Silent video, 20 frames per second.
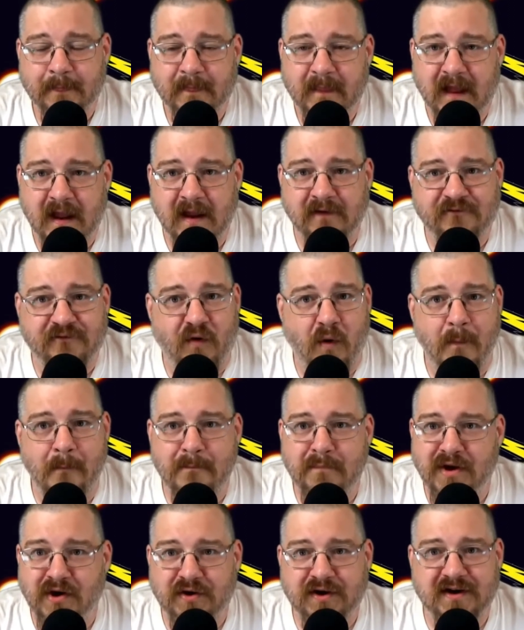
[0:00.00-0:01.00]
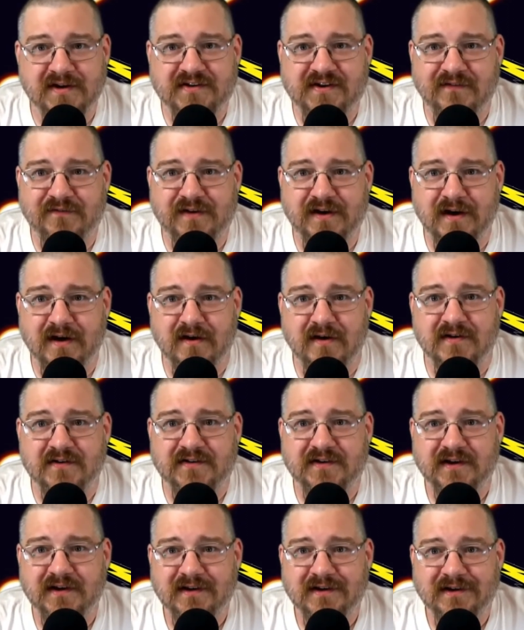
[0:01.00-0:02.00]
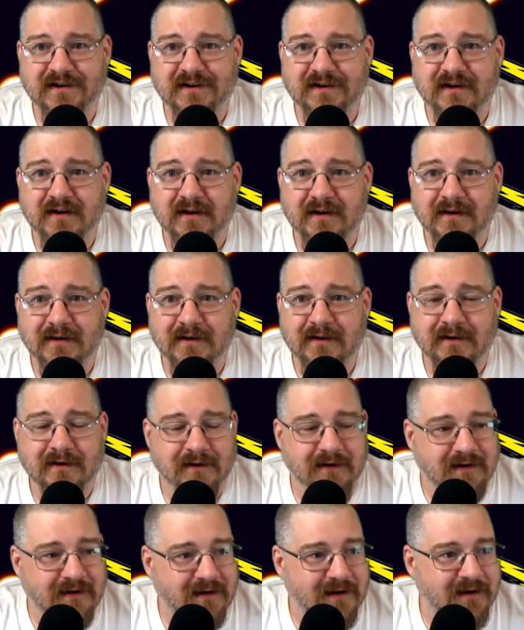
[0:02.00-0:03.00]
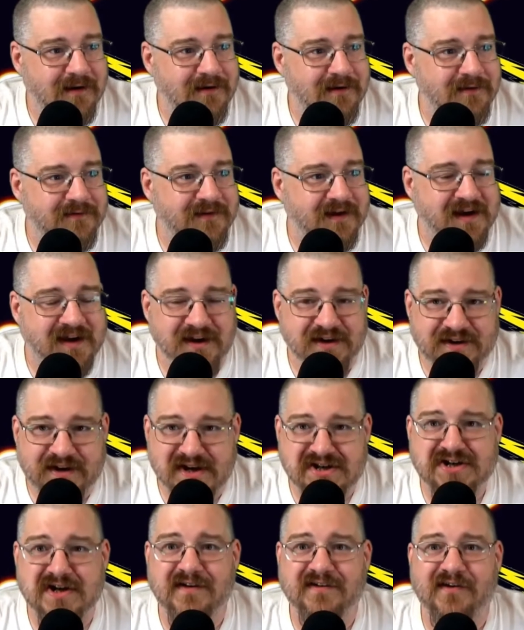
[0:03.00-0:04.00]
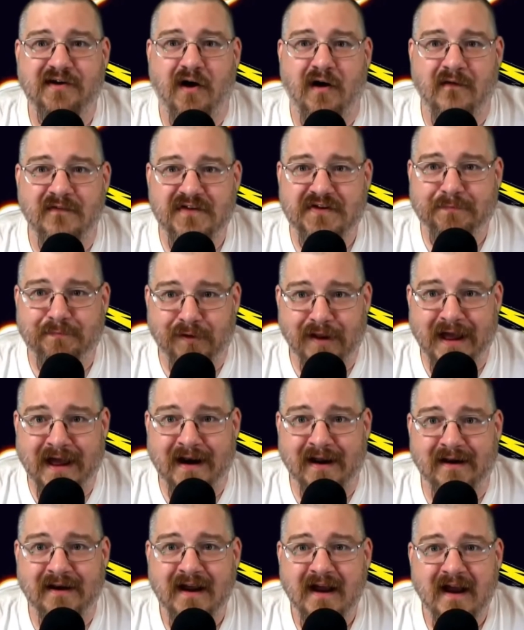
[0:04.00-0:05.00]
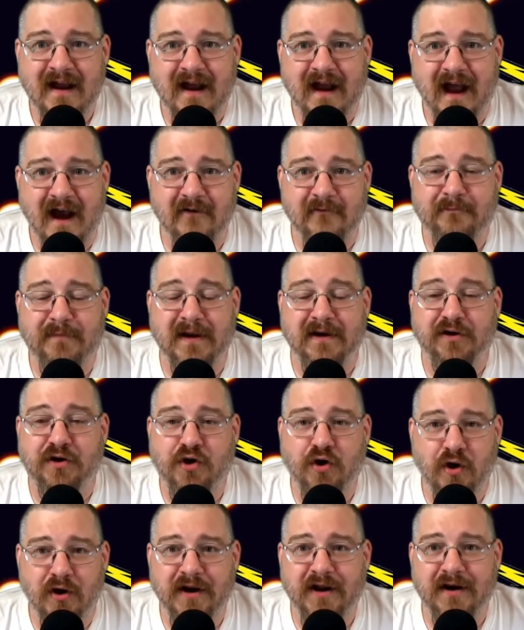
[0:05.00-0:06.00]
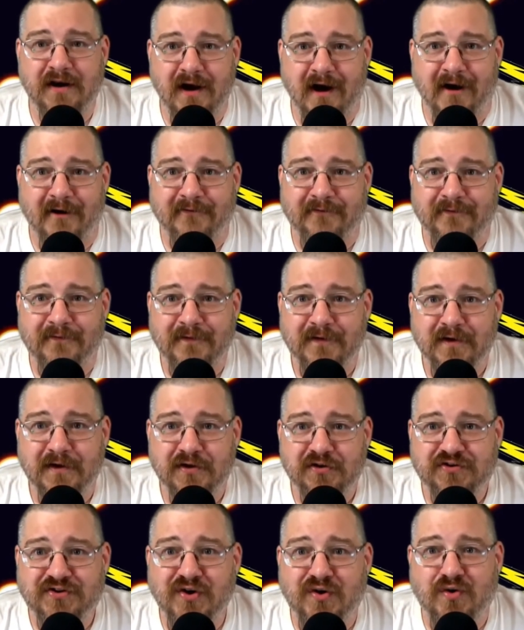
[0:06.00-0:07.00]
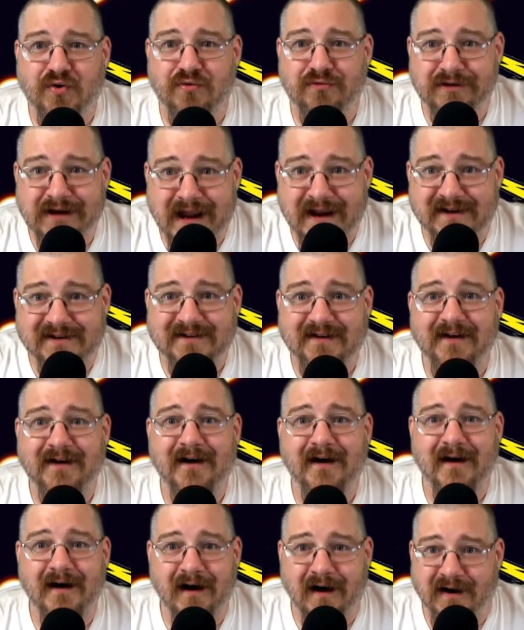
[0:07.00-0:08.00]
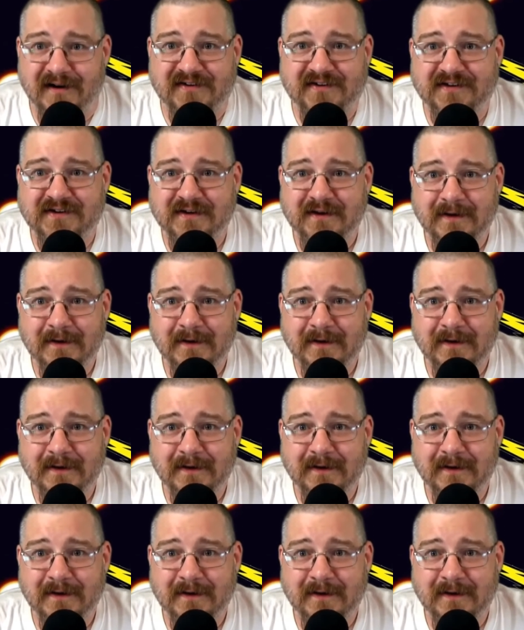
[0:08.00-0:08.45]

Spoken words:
And for millions of years, the conditions on this planet have been good enough to create us.